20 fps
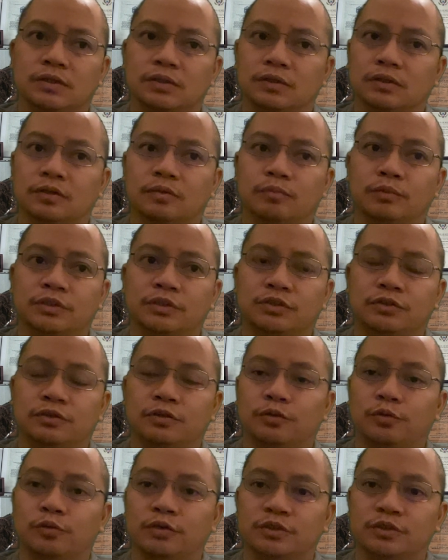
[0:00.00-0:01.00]
Make sure
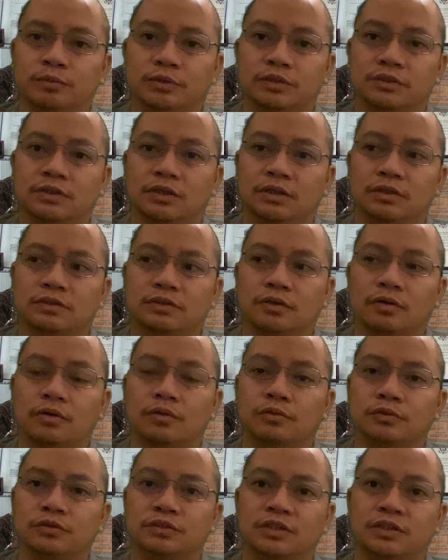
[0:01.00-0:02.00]
your resume has all
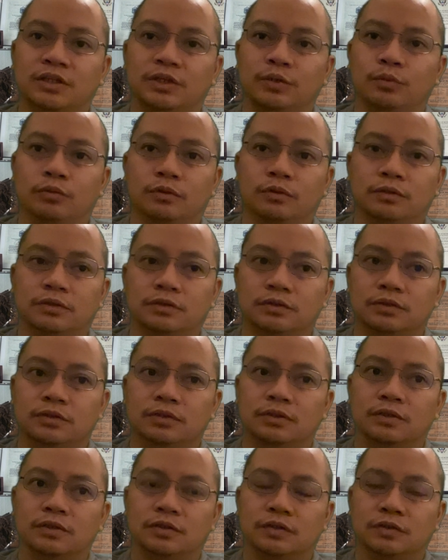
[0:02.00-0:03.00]
those keywords
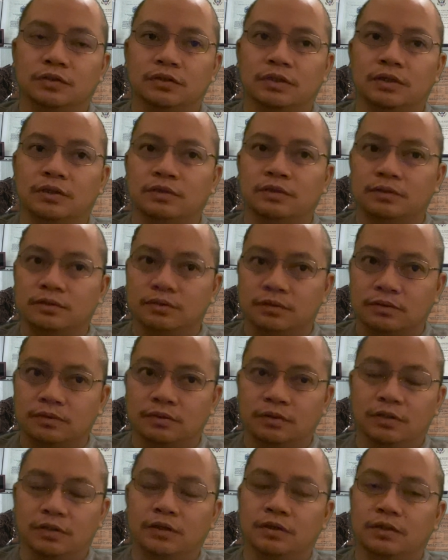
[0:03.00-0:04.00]
because that's,
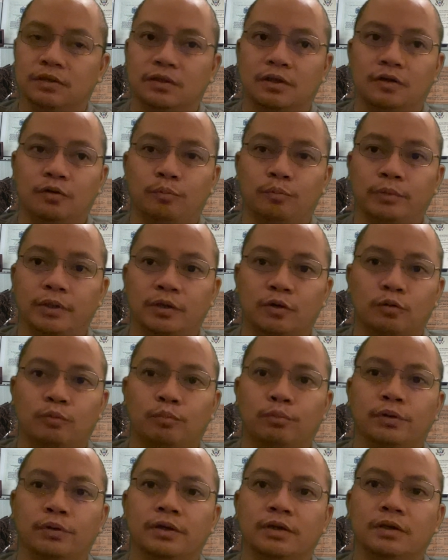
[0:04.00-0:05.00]
again, that'll make or
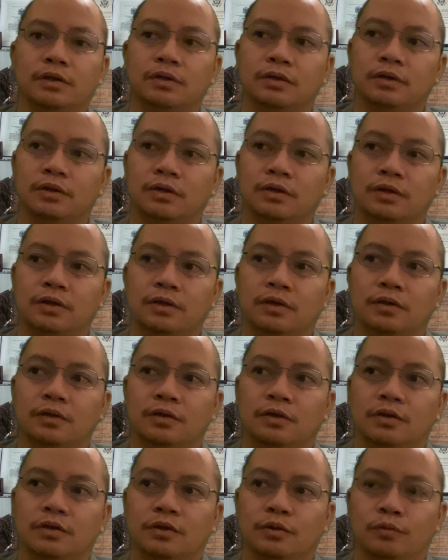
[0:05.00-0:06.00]
break
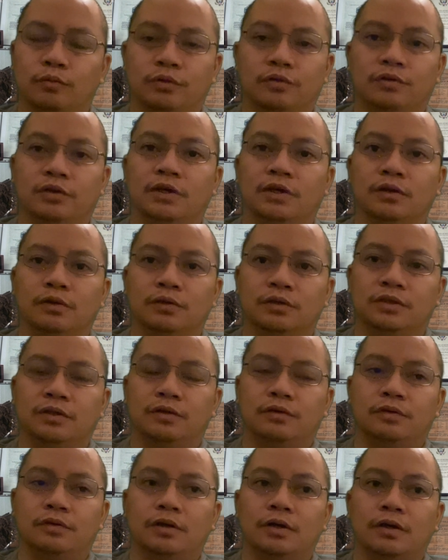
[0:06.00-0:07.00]
whether you get looked at
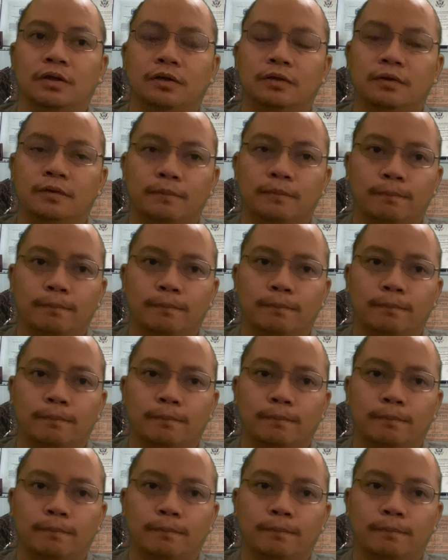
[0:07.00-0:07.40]
or not.